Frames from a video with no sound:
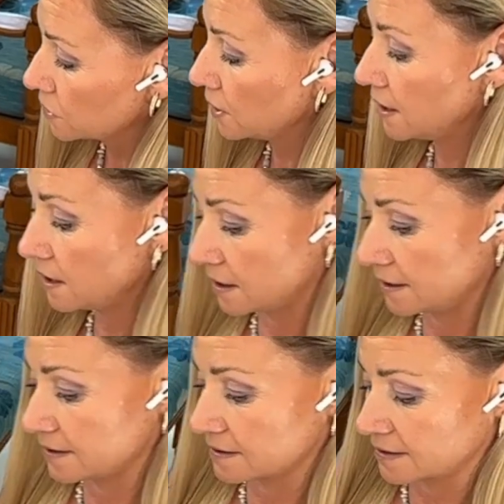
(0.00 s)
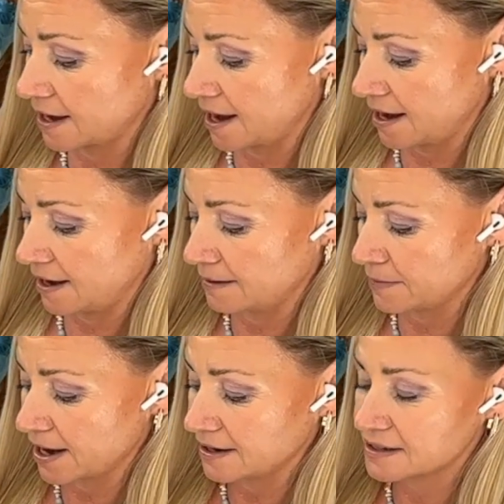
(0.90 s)
She is
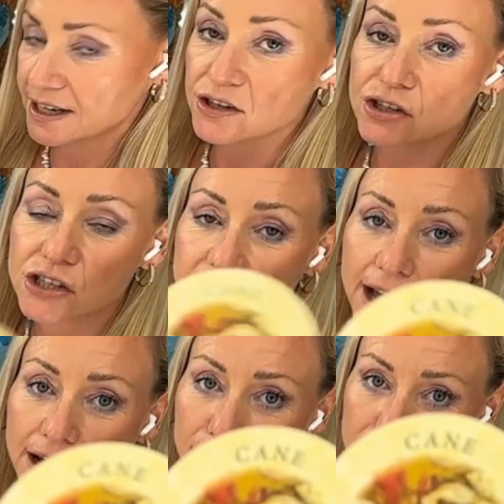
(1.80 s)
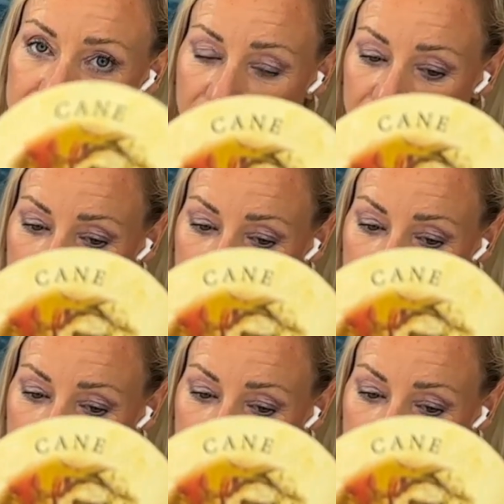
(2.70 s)
Cane, paying attention to your health.